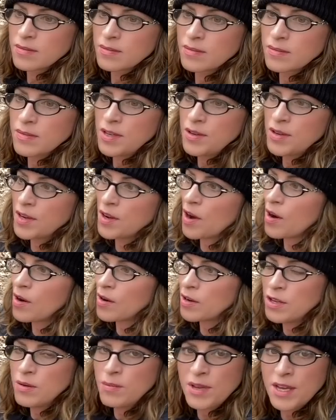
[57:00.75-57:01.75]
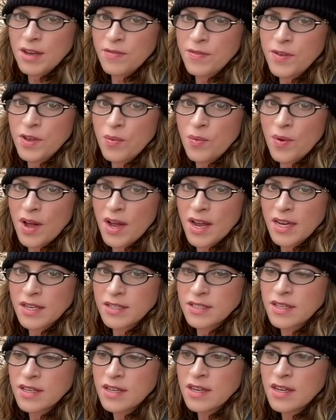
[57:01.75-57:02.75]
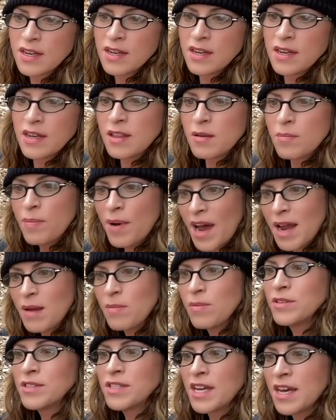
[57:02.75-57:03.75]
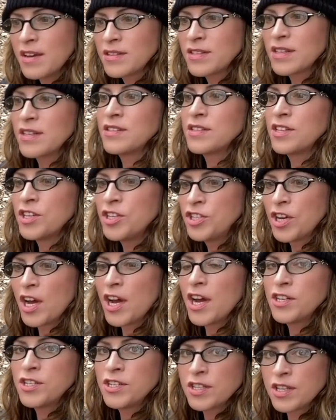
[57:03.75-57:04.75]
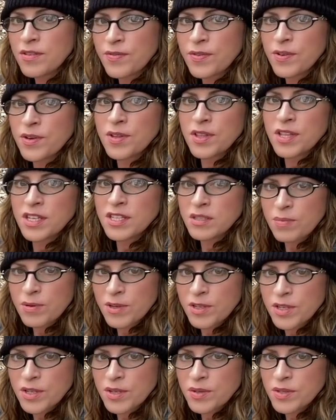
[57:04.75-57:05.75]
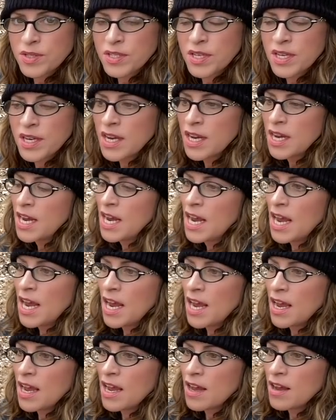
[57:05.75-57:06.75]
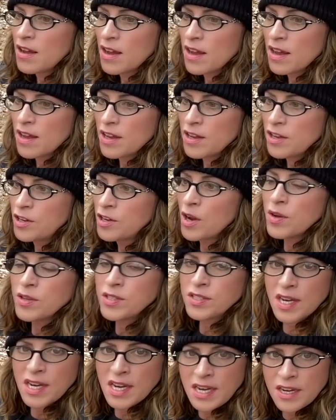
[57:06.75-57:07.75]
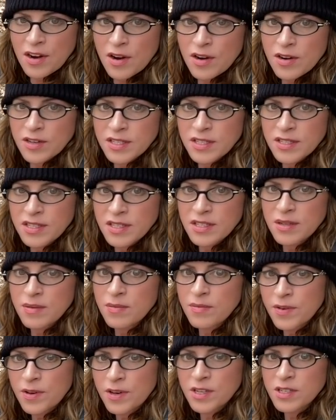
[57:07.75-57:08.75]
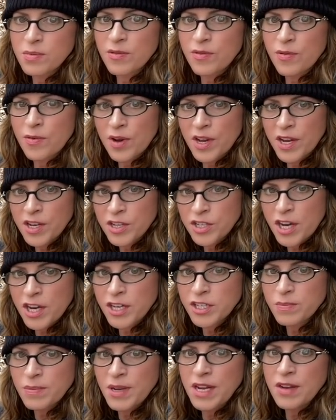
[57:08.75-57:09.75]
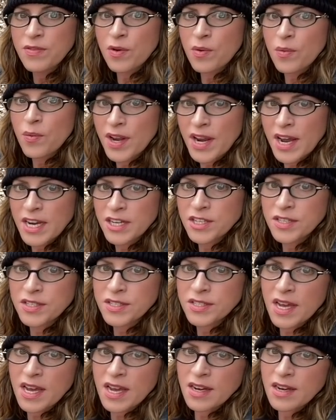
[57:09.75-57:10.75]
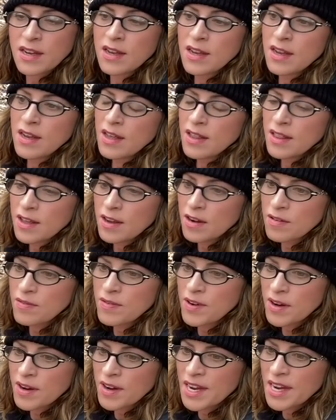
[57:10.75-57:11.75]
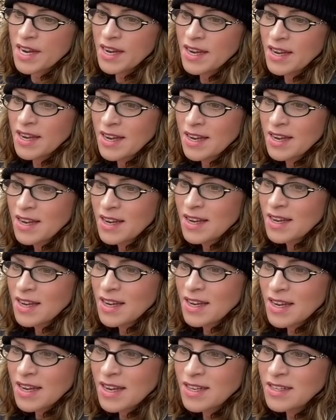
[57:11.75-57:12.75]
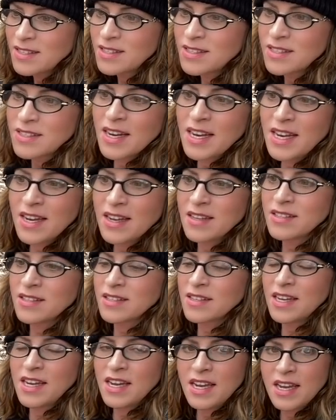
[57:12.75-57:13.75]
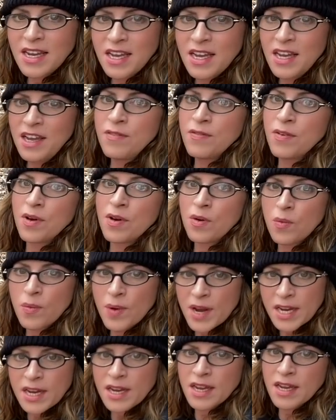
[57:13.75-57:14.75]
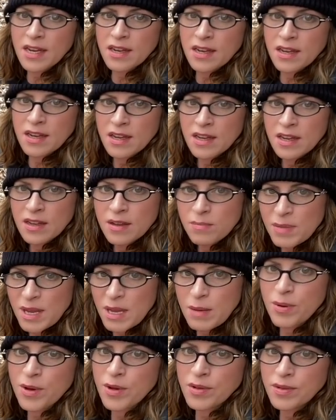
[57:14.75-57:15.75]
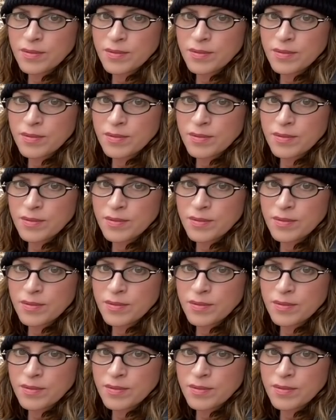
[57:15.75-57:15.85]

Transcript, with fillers: You can argue me if you want. The Bible tells us to judge the fruit that's produced. Go study narcissism first before you judge me for what I just said. They're very insidiously evil, wicked people.